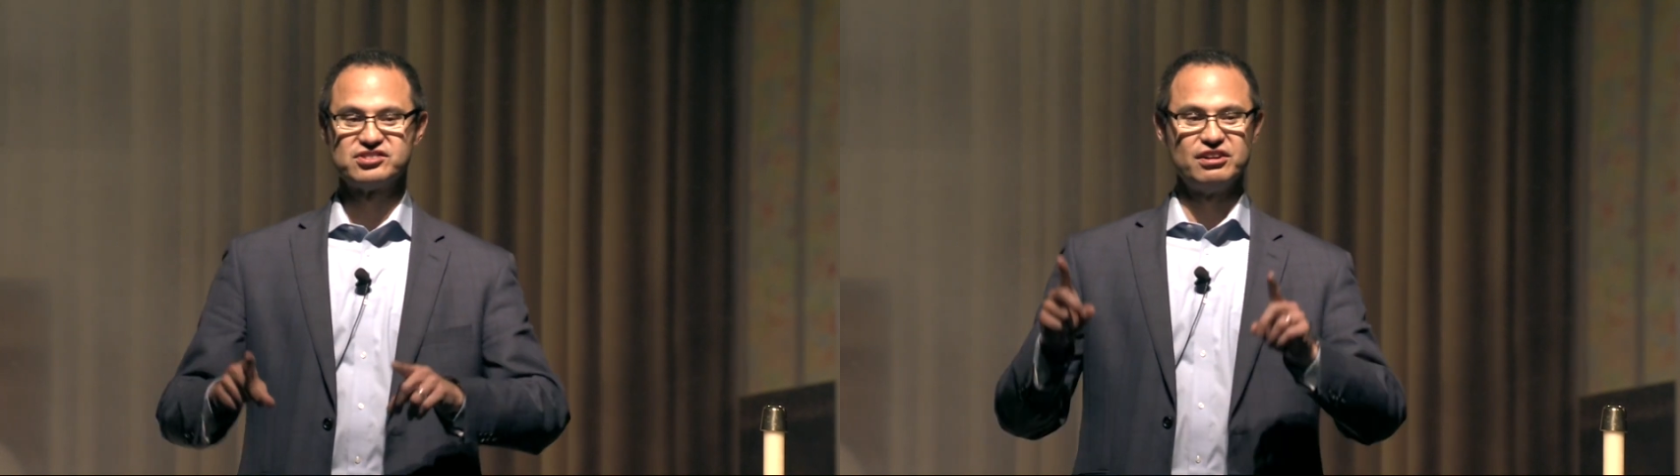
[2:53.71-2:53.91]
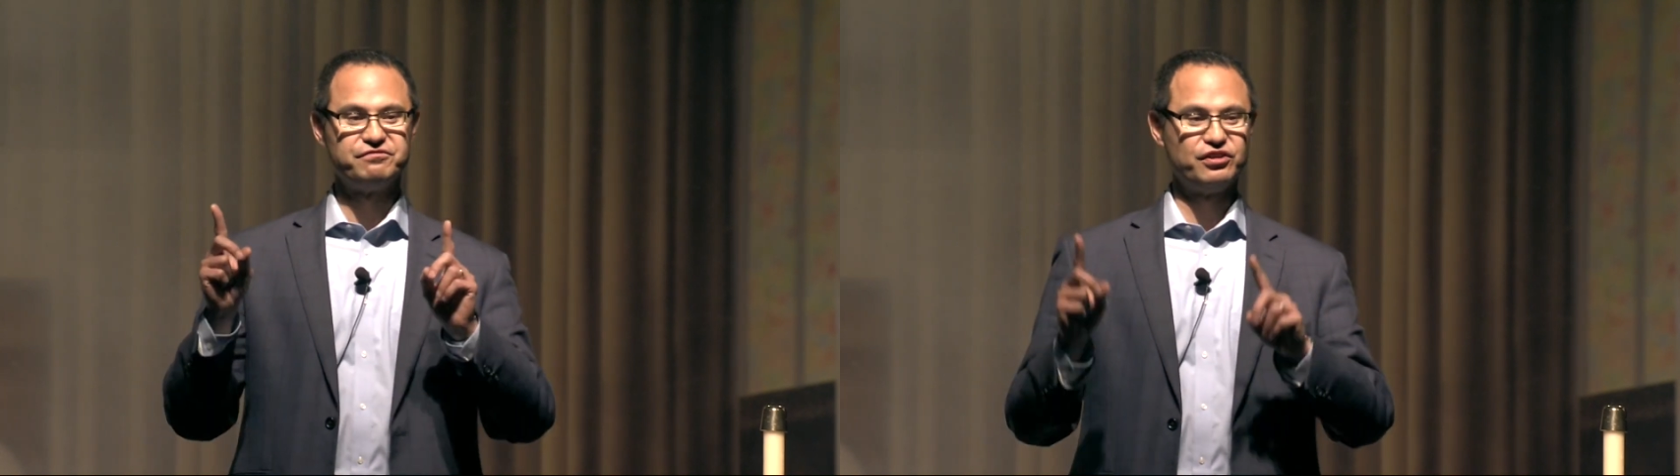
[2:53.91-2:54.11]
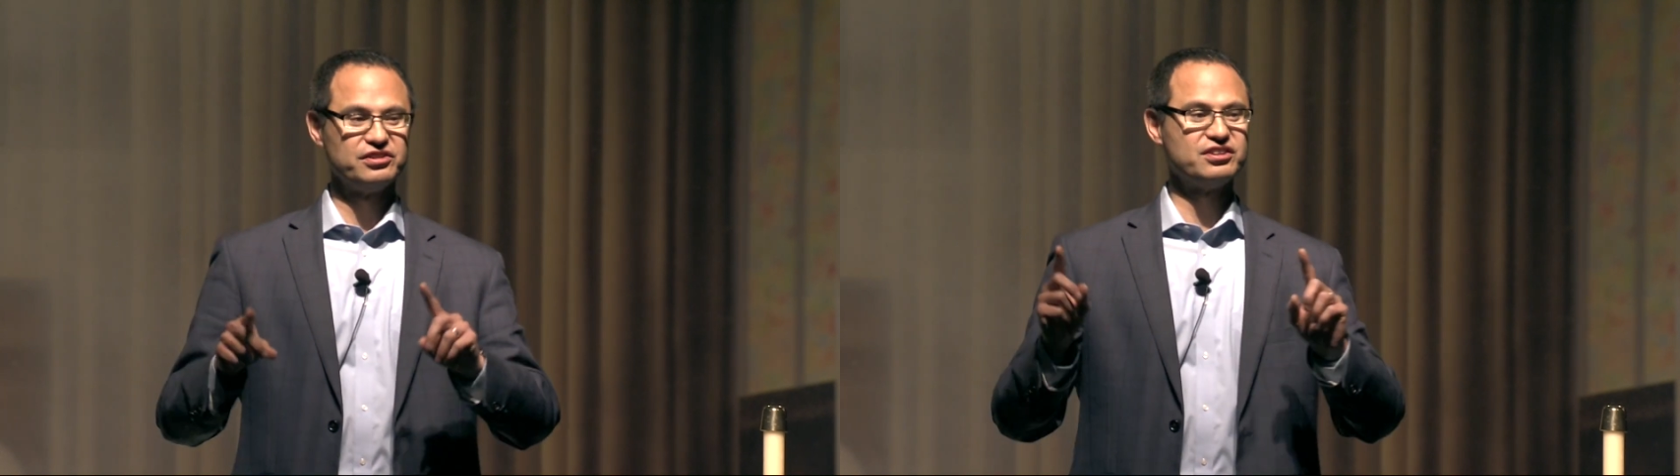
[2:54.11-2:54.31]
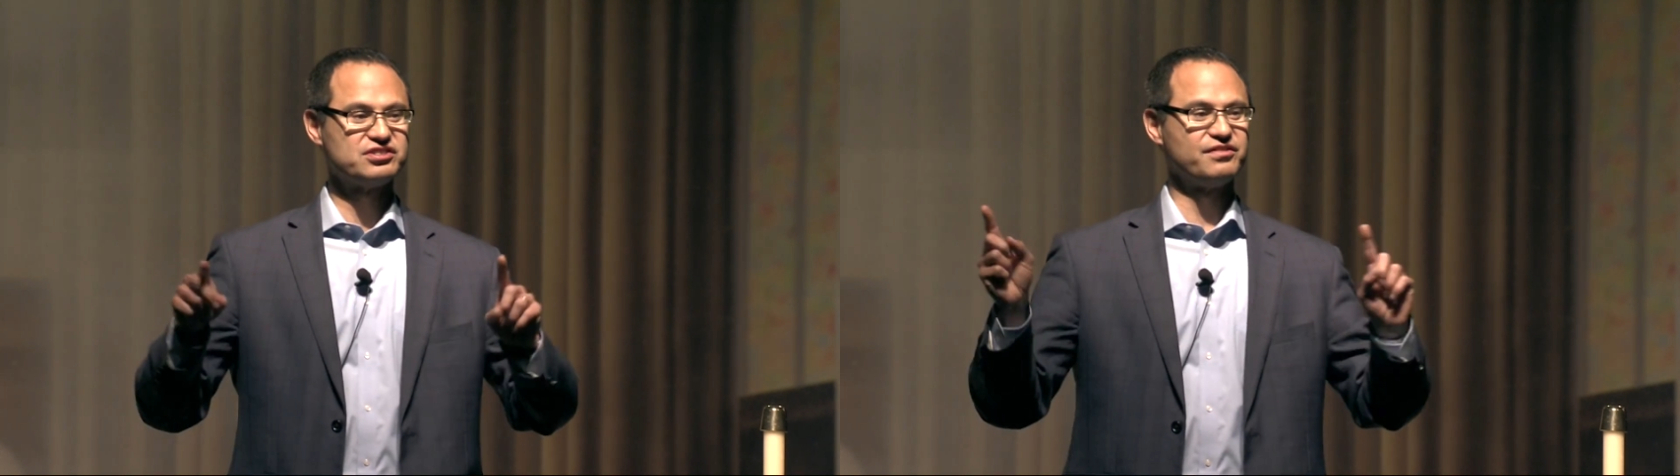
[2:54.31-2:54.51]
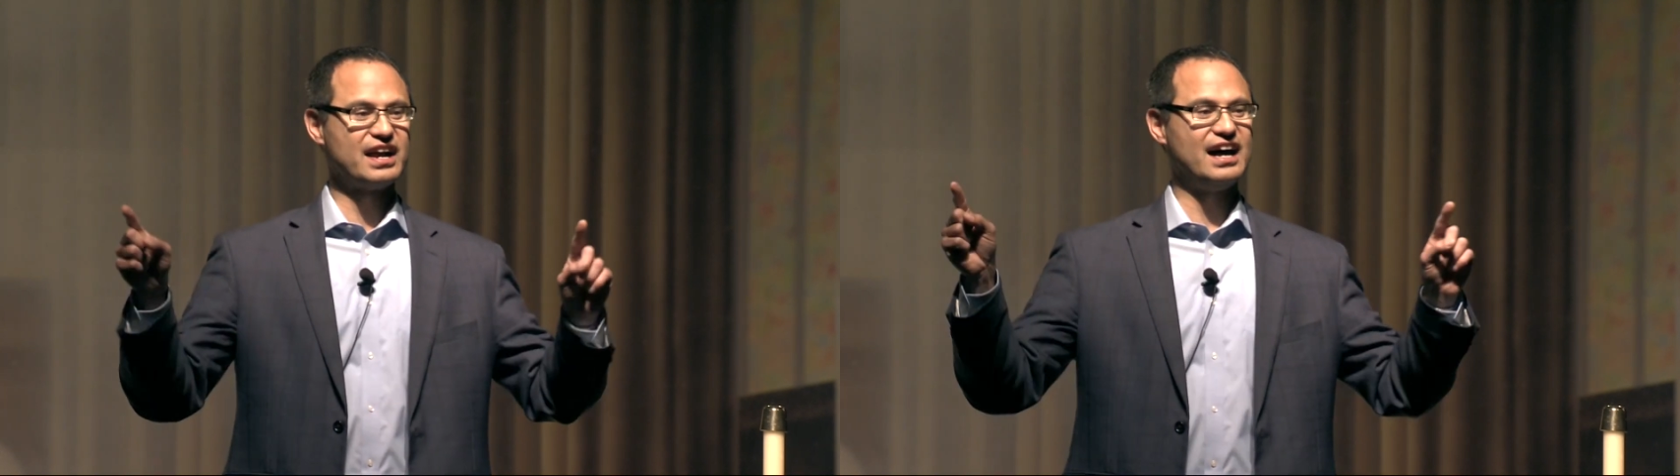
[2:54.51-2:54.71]
the fullness
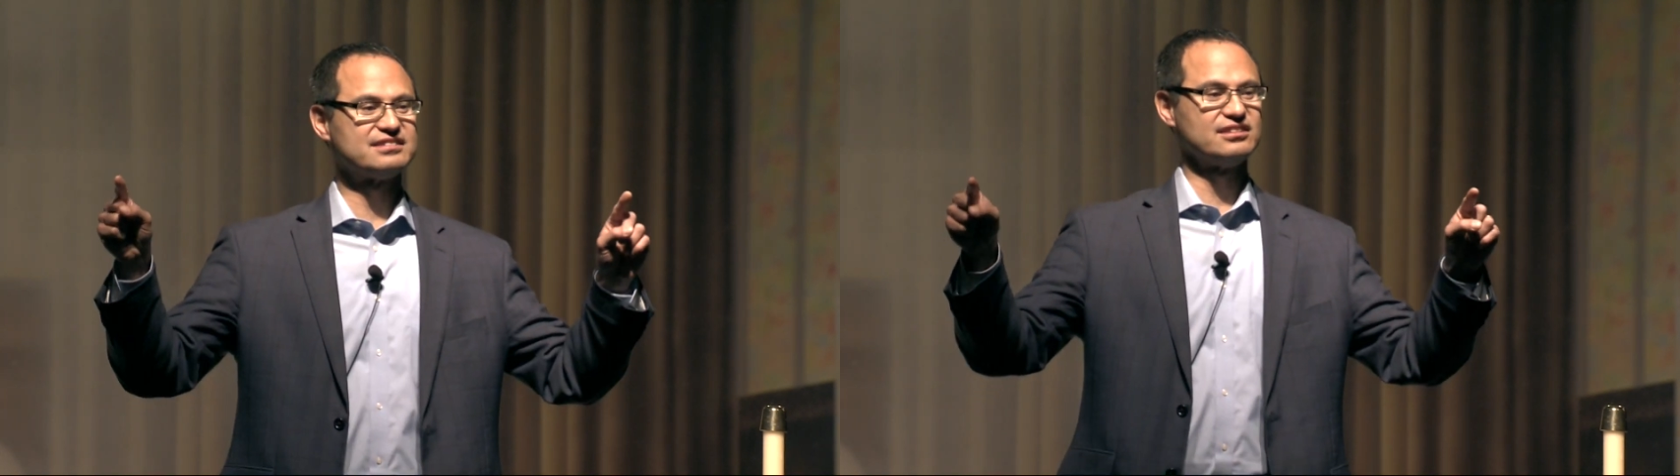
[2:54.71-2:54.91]
of God's